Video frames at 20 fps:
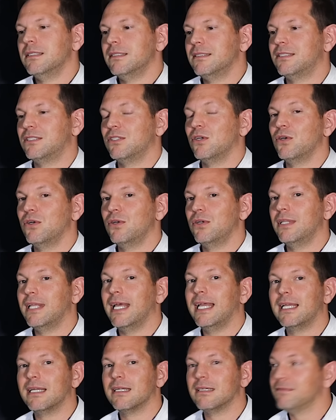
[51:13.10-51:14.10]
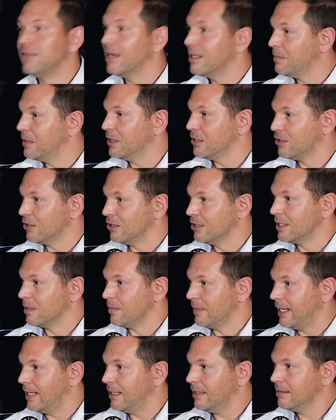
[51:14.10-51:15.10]
So they can find me on social
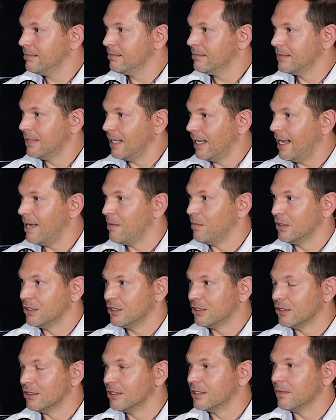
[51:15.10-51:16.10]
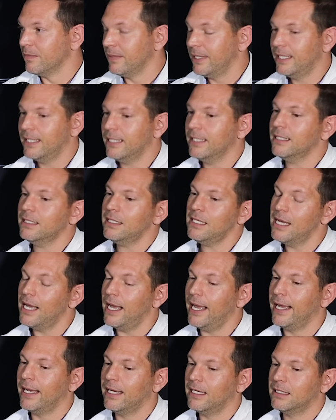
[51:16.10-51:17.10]
media. I am on social media.
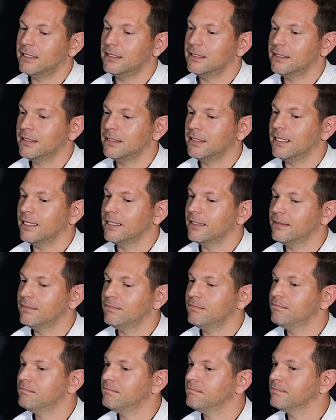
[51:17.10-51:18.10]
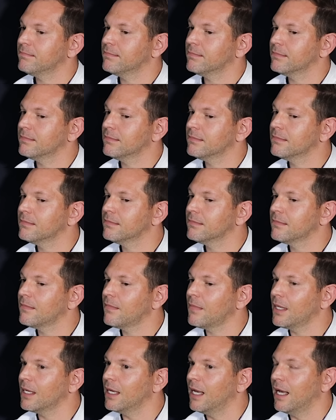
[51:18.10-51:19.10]
And
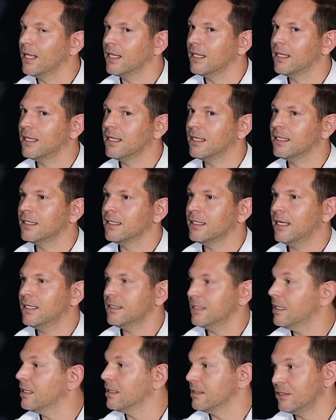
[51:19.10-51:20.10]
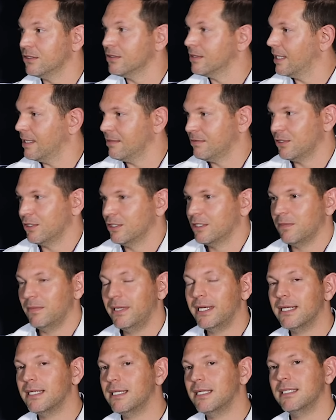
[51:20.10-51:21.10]
other than that, yeah, I do. I have social
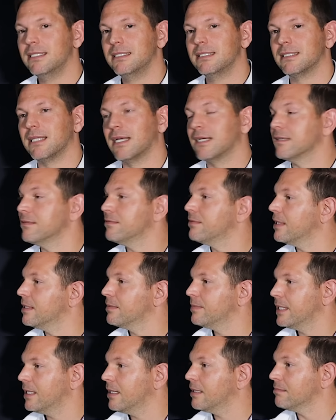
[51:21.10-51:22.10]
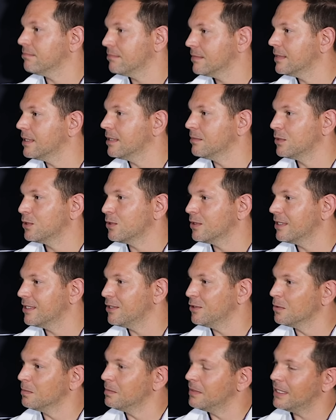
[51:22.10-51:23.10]
media links. They can find me there. I'm sure
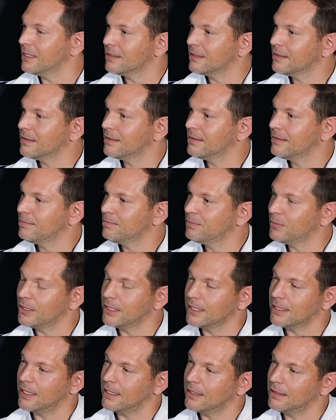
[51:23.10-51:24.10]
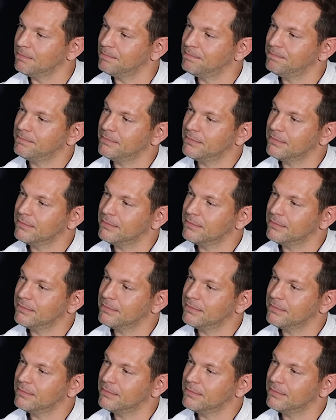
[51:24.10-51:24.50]
that you'll be putting that up.